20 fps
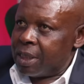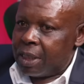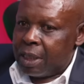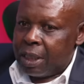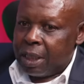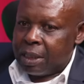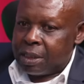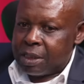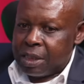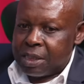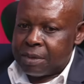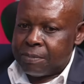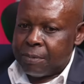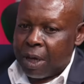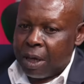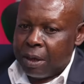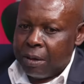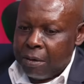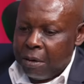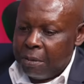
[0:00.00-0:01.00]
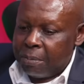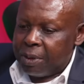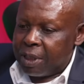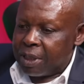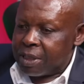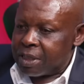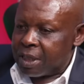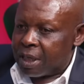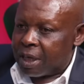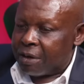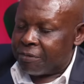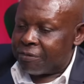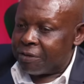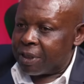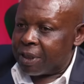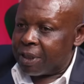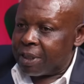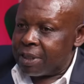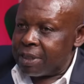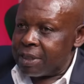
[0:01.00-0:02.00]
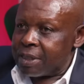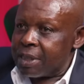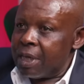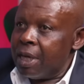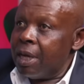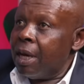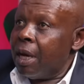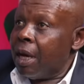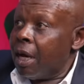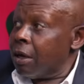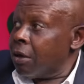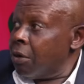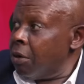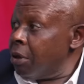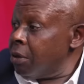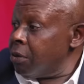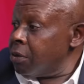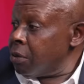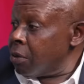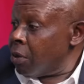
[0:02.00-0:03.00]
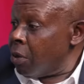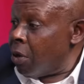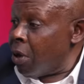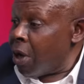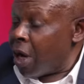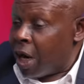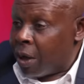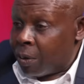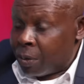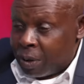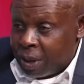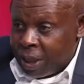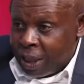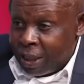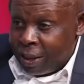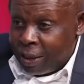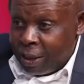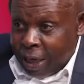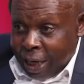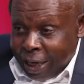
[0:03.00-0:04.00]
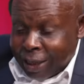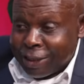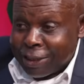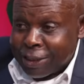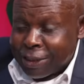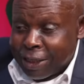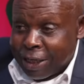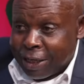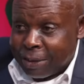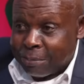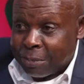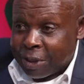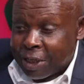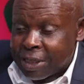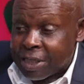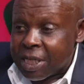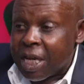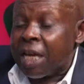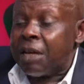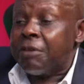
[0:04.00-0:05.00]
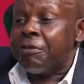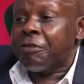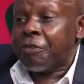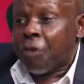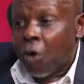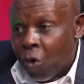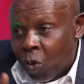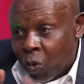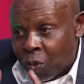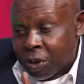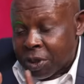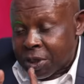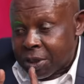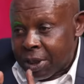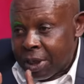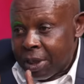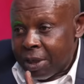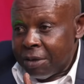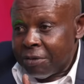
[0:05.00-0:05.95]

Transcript: and it is my hope that South Africans are going to go out there in large numbers and vote.